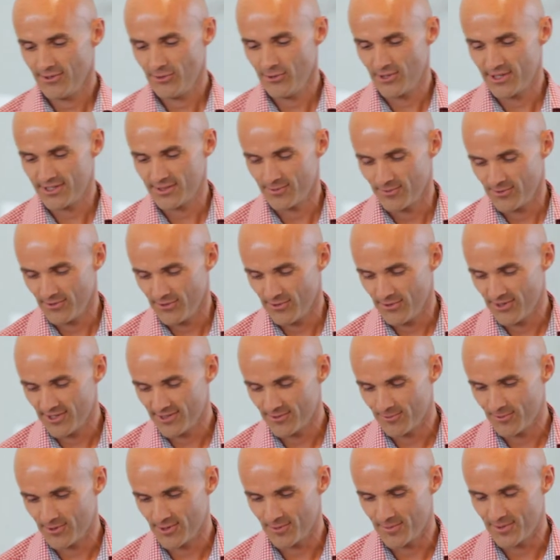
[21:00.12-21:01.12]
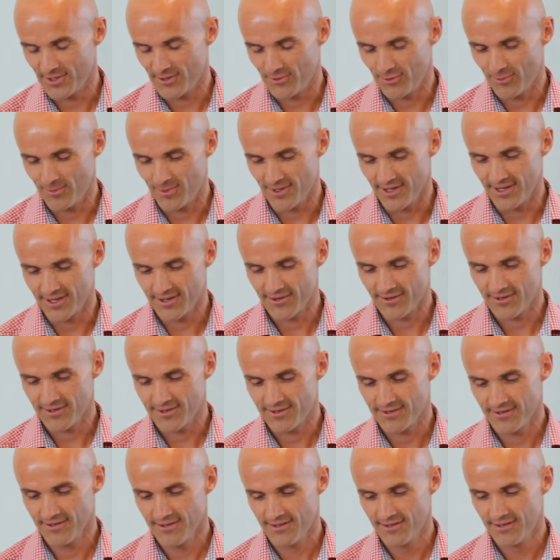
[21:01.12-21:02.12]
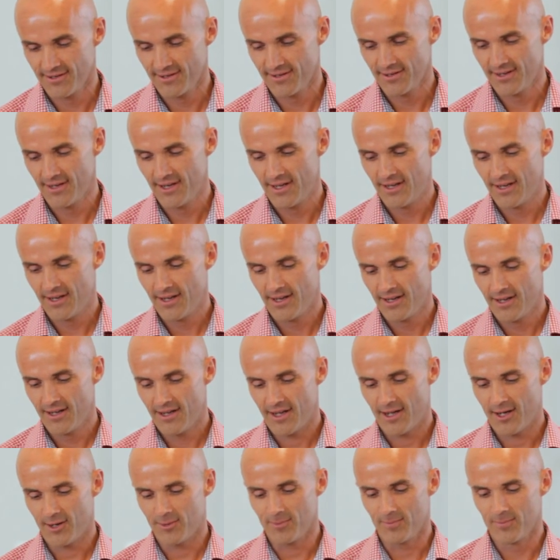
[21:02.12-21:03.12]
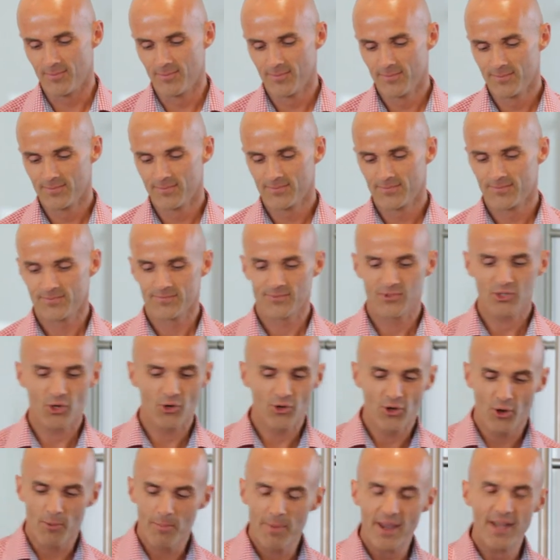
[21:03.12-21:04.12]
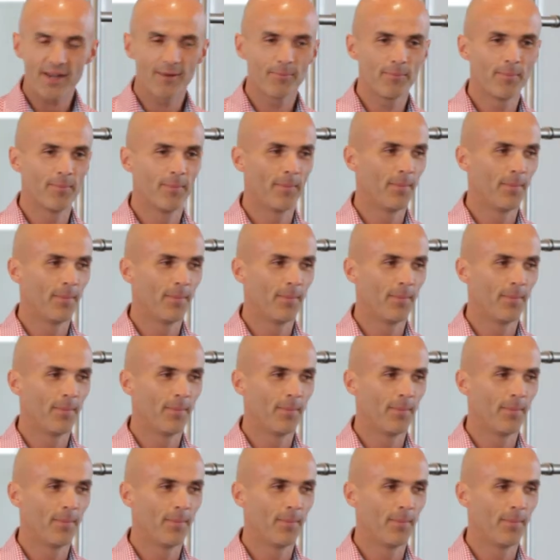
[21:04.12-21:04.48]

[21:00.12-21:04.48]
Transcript: doesn't, who doesn't want to be an All Black, right? Um, so, you know, back,